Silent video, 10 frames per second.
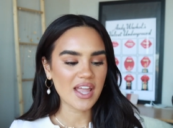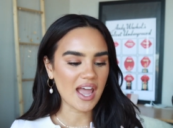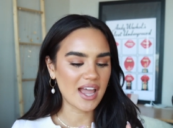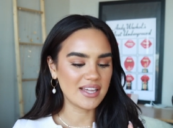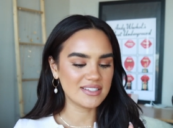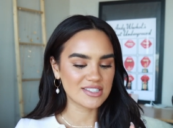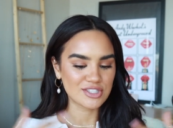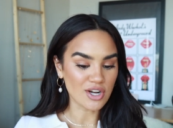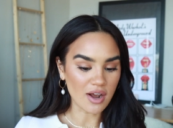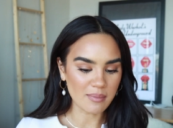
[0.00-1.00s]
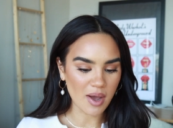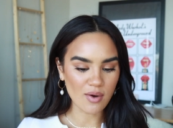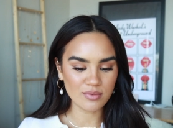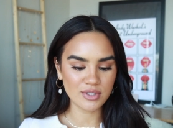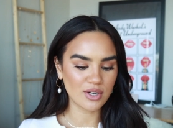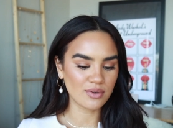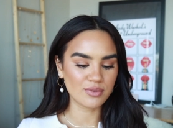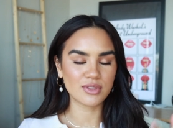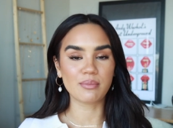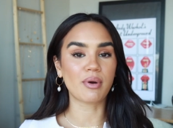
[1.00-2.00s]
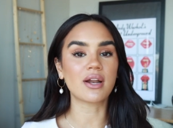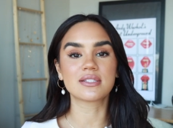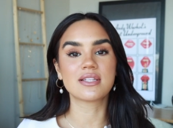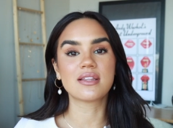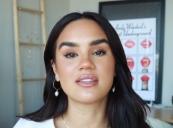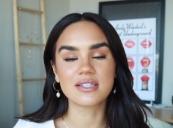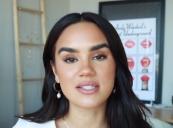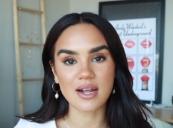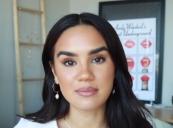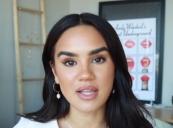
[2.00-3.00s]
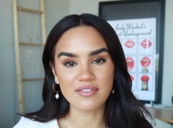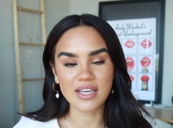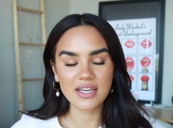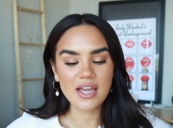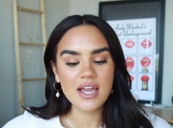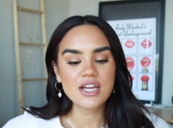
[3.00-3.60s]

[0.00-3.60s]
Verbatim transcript: and talk about, you know, the products and the things that I'm loving.